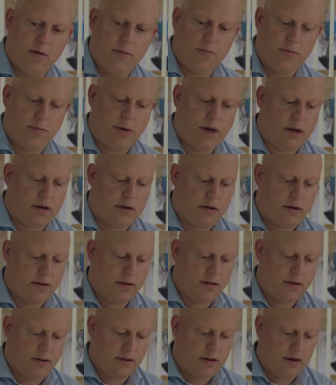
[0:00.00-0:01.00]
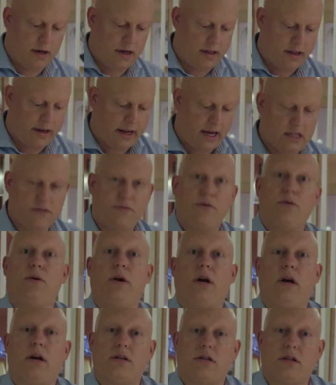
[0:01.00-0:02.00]
But in the last few
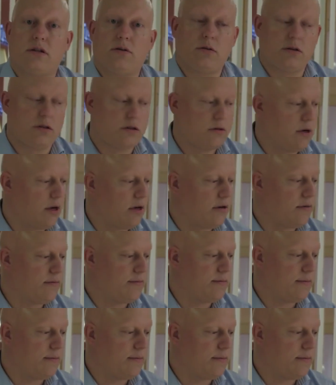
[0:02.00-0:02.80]
years, it also has